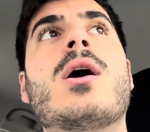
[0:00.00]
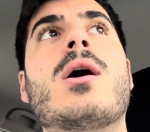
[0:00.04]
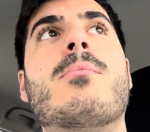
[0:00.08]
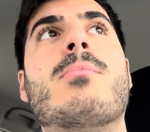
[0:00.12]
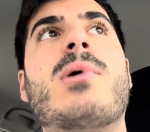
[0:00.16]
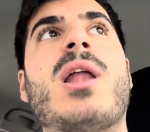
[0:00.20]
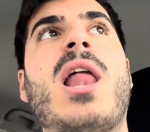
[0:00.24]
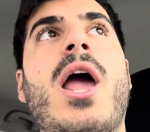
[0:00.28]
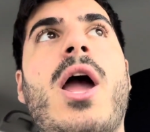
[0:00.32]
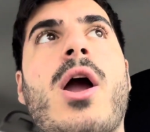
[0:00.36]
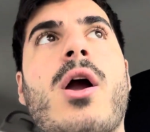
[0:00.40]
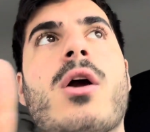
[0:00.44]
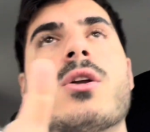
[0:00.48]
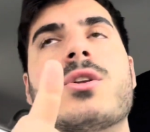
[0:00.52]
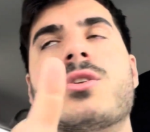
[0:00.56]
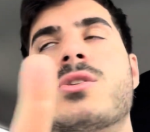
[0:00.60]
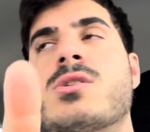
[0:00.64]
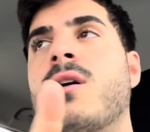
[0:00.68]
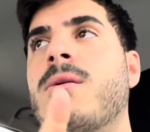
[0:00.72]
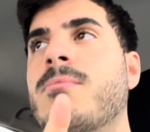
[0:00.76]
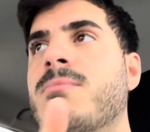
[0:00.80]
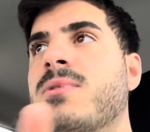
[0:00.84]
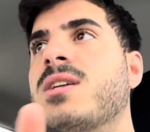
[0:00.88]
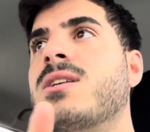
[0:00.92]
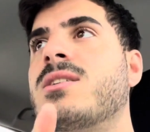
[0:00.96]
But I heard
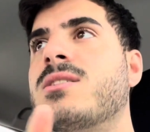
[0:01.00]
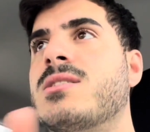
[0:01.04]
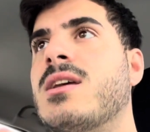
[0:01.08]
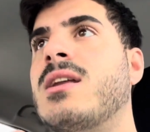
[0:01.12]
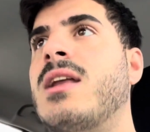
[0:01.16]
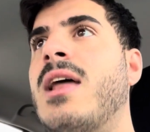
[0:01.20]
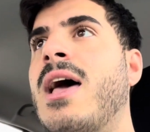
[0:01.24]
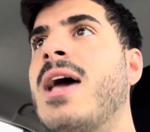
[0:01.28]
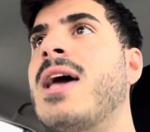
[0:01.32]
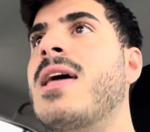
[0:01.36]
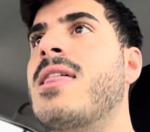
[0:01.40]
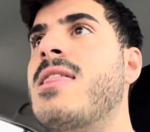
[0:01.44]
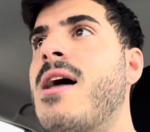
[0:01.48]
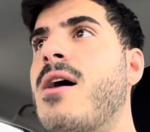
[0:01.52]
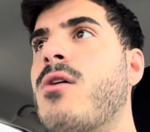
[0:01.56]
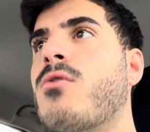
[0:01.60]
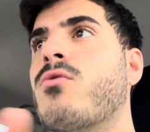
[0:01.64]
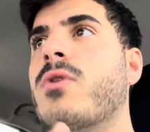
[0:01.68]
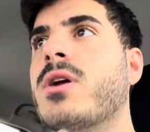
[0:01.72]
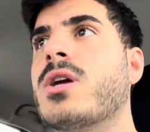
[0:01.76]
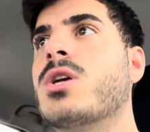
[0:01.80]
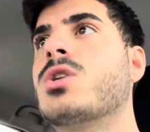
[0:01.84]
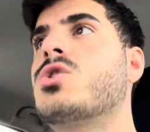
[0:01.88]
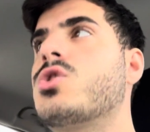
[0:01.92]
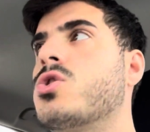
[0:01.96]
something today that
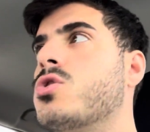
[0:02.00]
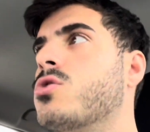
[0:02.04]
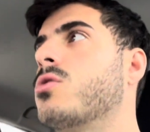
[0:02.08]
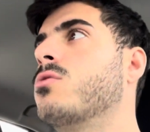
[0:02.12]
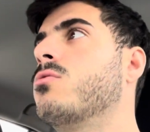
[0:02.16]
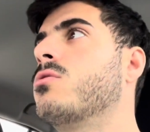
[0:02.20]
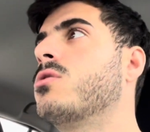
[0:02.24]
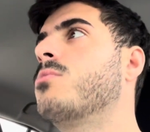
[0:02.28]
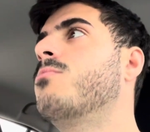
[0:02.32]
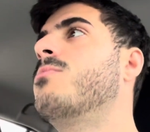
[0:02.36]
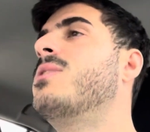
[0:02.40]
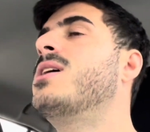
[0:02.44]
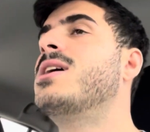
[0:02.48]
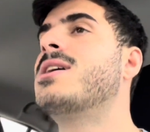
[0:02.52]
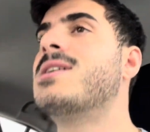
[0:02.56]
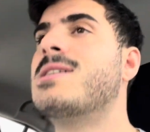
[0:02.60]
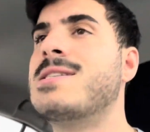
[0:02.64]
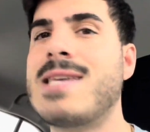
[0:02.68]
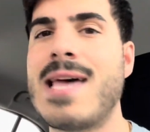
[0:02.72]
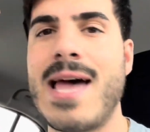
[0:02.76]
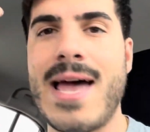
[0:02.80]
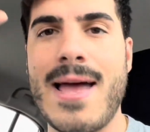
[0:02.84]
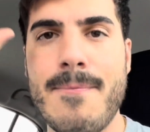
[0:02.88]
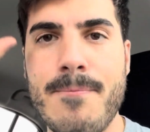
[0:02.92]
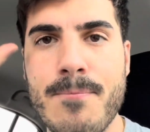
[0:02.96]
rings true with me is
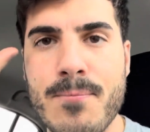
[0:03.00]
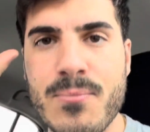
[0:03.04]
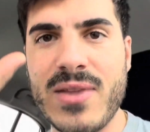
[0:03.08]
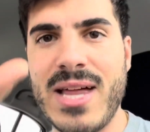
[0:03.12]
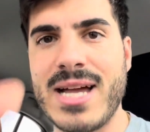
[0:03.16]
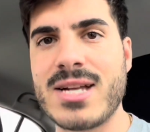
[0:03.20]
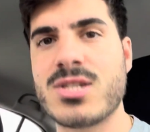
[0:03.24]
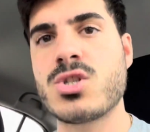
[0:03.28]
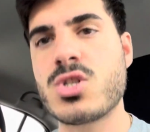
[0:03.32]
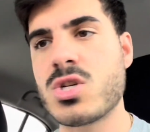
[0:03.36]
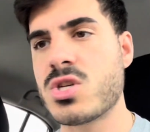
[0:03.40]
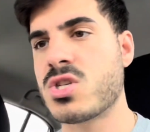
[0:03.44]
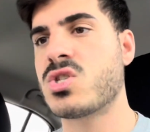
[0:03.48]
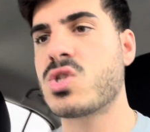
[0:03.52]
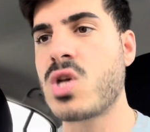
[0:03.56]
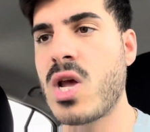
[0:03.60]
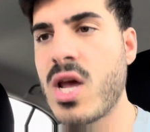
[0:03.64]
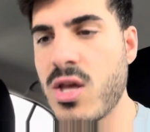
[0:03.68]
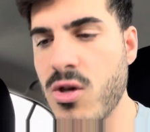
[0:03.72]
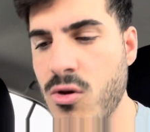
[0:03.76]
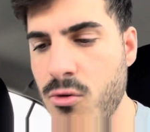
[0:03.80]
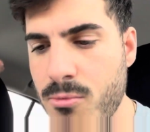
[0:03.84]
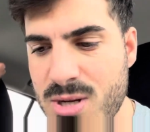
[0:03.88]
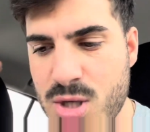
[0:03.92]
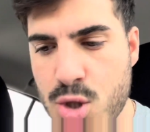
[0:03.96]
that let's just say
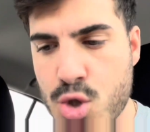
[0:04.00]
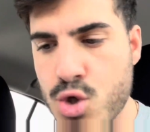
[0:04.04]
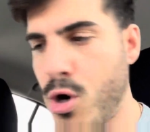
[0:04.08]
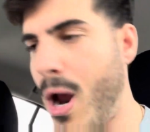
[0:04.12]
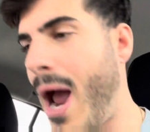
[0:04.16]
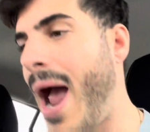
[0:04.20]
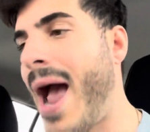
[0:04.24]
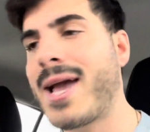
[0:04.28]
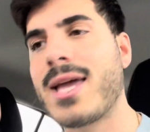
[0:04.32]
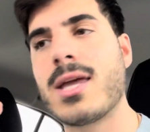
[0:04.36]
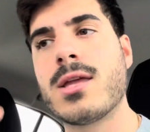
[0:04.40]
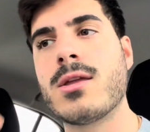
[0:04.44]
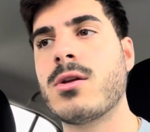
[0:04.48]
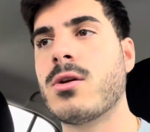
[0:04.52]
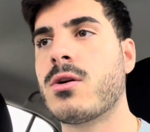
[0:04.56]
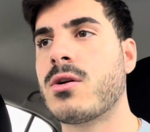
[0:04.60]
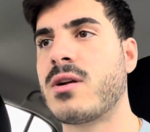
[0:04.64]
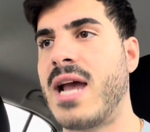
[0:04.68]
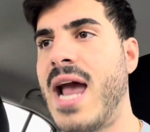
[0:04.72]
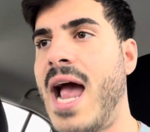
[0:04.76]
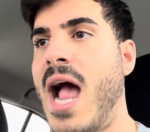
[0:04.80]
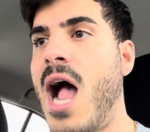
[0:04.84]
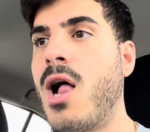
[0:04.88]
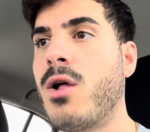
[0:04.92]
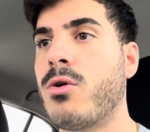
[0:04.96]
you've been tracking your
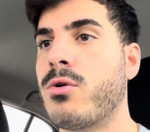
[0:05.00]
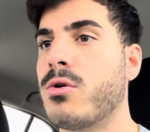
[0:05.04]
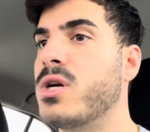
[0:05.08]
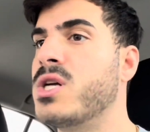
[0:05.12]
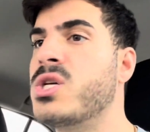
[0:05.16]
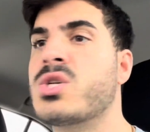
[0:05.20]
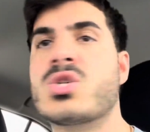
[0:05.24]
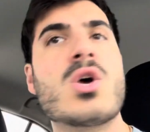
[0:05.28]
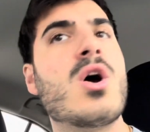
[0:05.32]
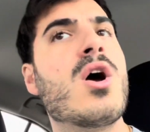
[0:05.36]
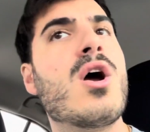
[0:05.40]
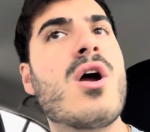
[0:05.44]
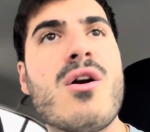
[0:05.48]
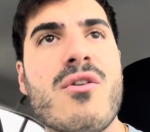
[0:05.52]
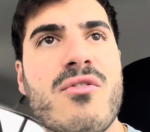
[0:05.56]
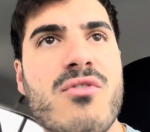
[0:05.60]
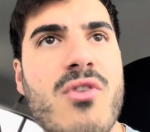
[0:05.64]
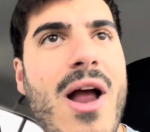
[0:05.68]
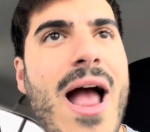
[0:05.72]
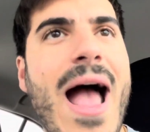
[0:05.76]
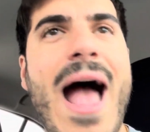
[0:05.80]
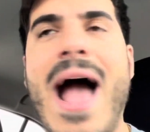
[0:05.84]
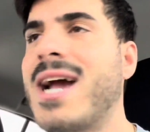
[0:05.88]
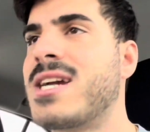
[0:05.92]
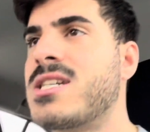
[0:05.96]
calories
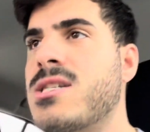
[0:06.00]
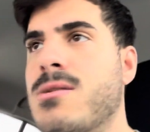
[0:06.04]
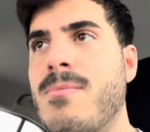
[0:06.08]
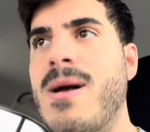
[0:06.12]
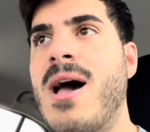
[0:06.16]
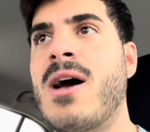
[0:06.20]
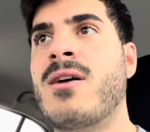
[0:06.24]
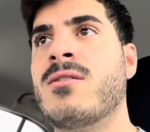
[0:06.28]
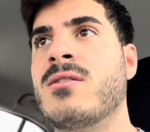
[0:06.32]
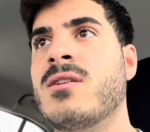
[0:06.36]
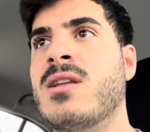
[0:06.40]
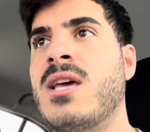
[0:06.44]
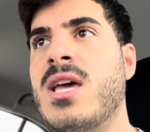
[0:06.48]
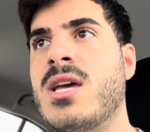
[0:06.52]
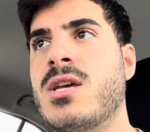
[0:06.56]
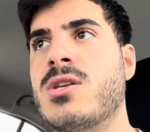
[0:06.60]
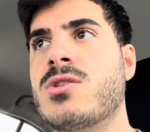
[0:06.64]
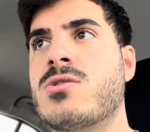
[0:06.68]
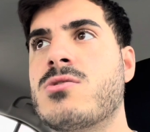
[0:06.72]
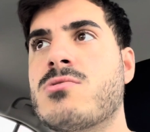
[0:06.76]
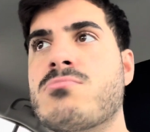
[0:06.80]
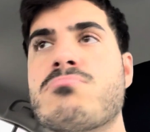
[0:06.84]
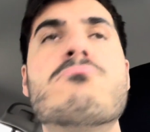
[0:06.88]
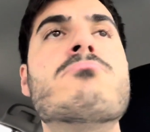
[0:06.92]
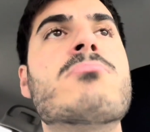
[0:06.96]
for X amount of
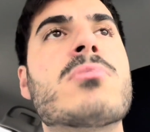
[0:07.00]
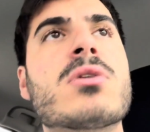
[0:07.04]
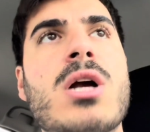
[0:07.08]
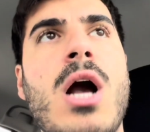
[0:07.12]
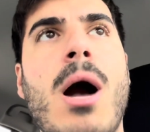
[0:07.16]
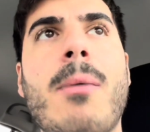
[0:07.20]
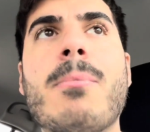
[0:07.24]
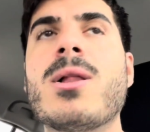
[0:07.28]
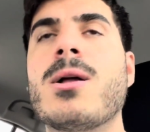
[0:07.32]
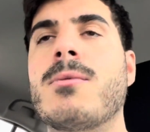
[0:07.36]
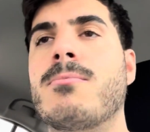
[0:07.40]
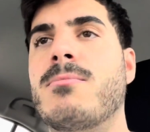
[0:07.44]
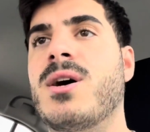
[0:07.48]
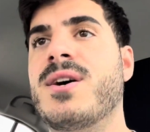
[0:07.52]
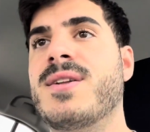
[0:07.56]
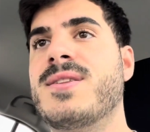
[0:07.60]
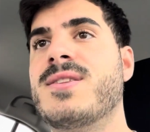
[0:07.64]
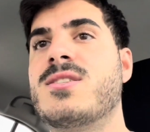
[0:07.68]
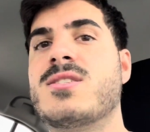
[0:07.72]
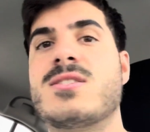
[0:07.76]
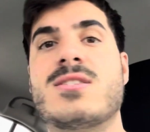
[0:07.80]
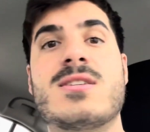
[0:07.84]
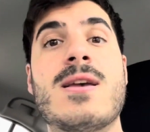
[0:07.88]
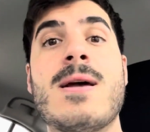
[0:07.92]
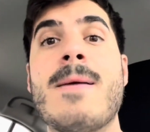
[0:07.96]
days, a couple of
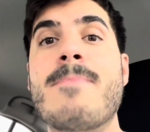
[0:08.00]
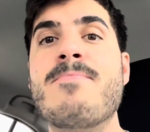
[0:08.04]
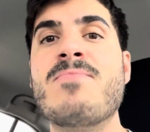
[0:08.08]
months,